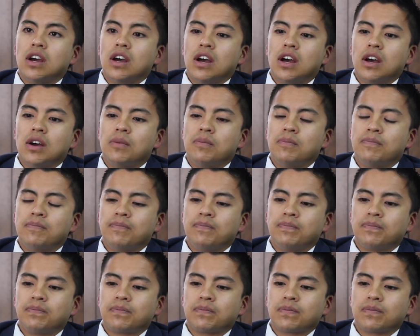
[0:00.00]

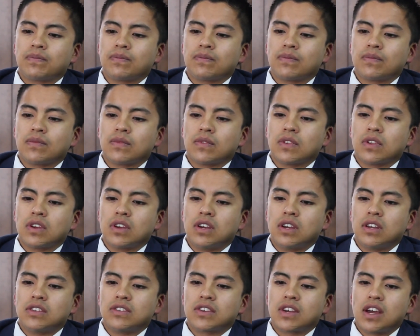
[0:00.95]

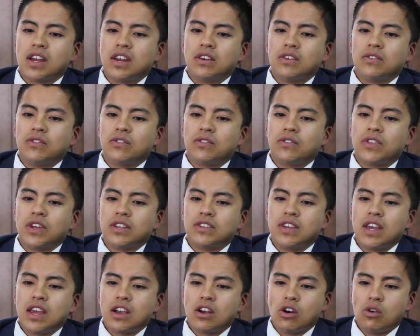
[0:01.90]
It's kind of, they
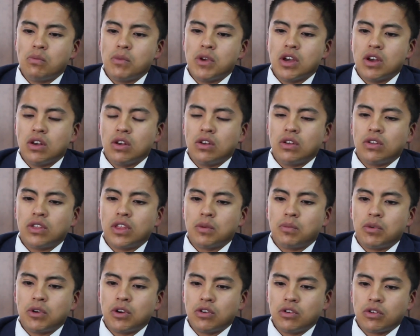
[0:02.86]
take oatmeal, they
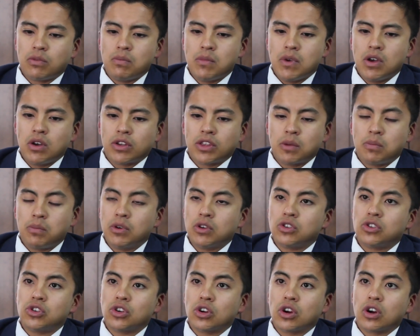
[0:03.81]
put it with milk, they
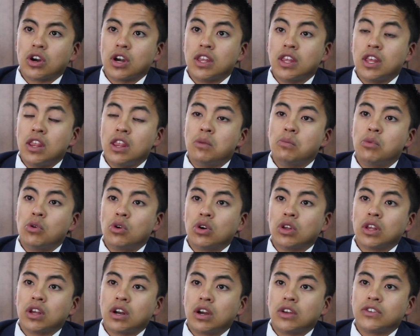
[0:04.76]
put sugar, and then they
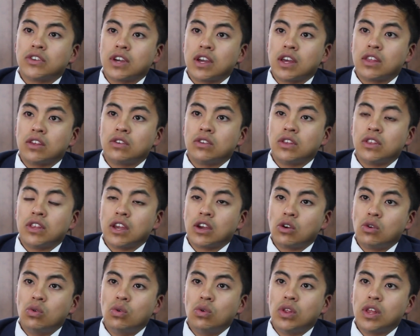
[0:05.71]
boil it all together, and then they
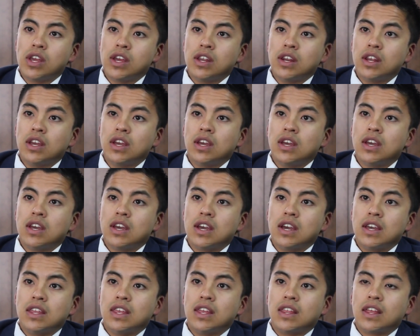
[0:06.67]
cool it,
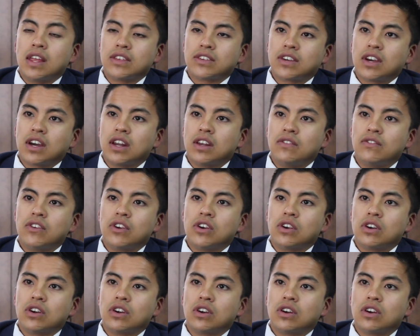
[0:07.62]
and then that's kind of
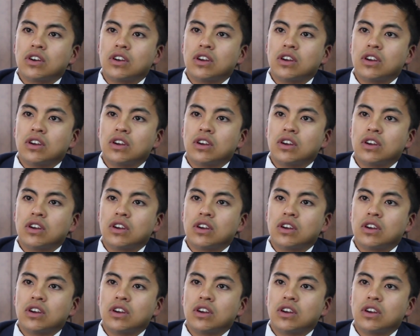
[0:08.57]
your